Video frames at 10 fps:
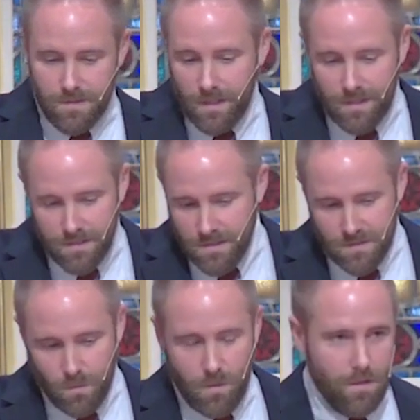
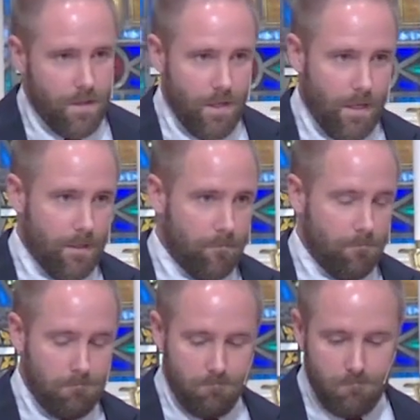Sickness is one thing,
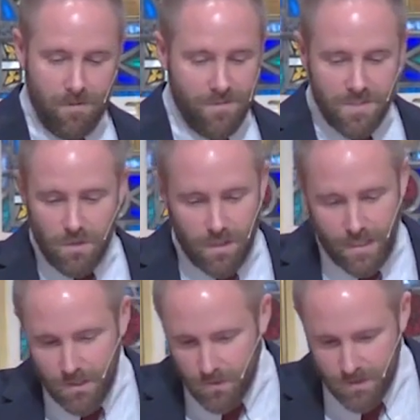
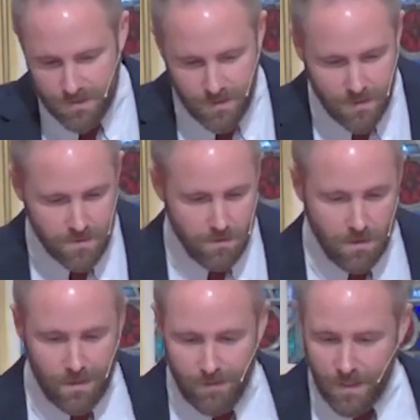Physical
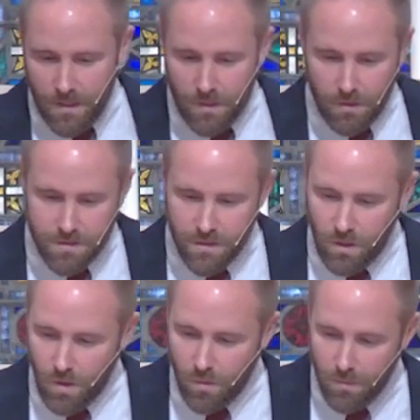hindrances or living in a
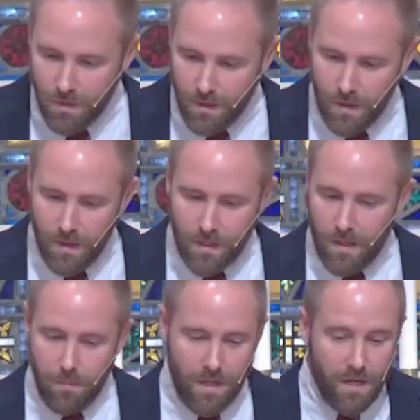nursing home
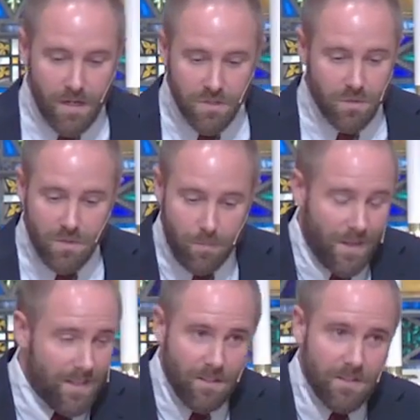can be an
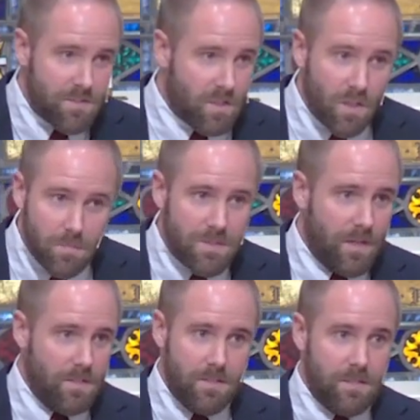issue depending on the
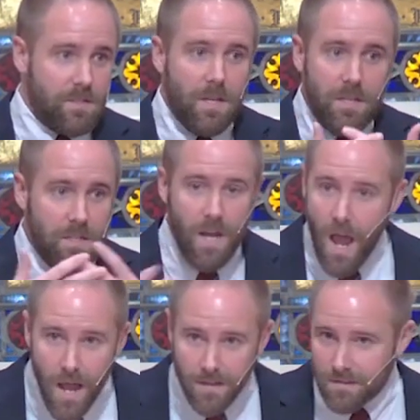circumstances.
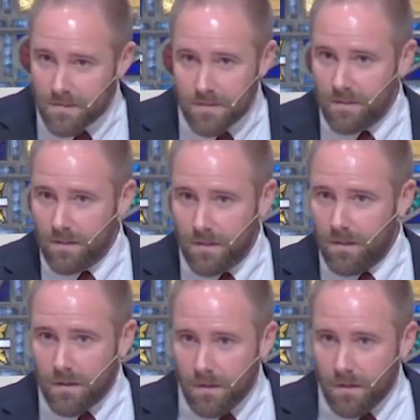Yes.